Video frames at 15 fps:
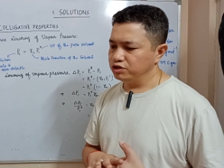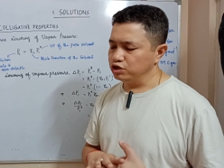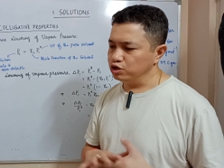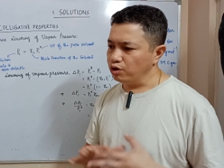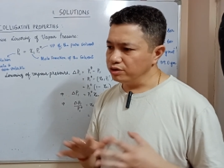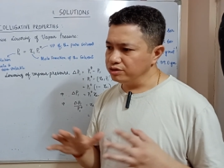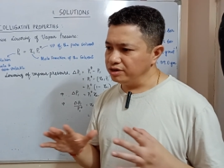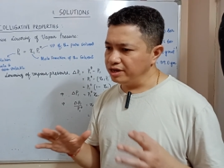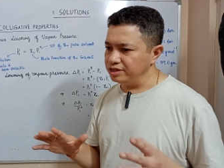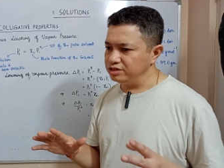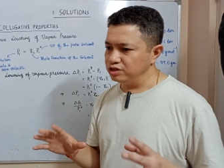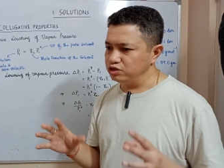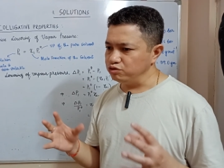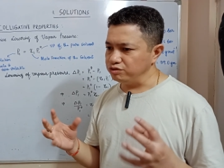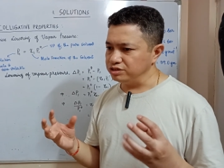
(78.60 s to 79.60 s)
not
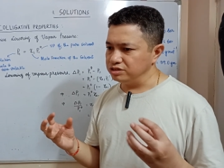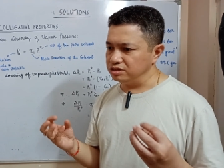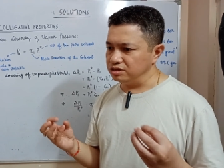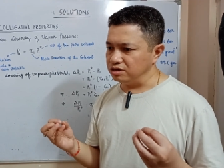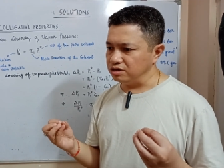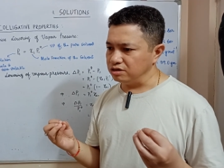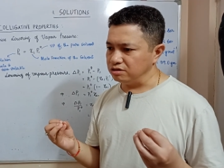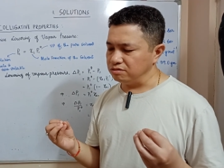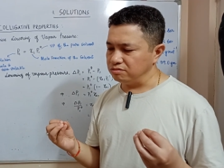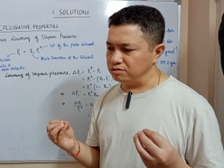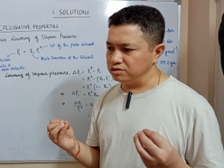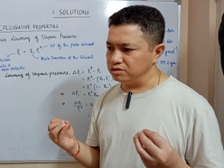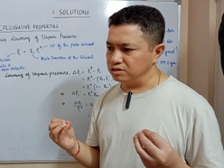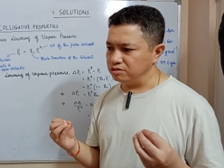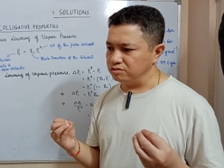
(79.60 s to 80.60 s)
related to
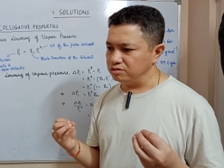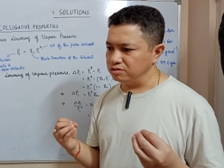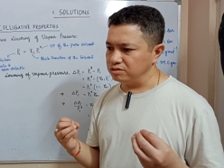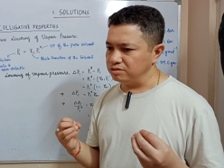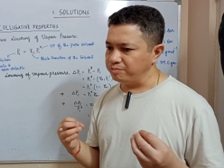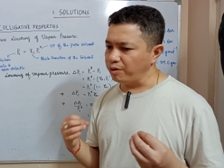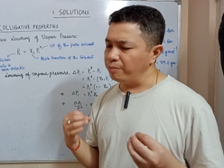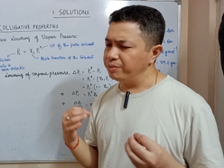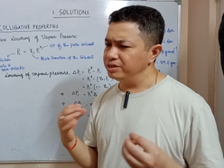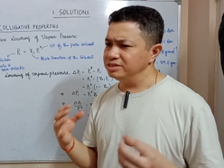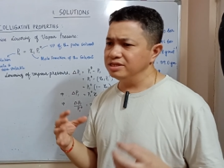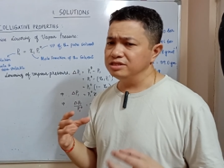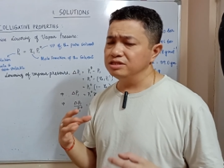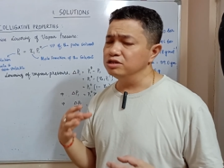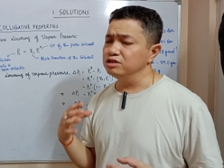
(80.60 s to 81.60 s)
the
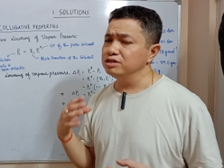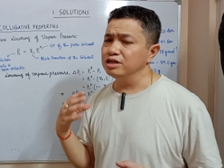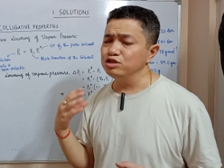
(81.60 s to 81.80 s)
properties that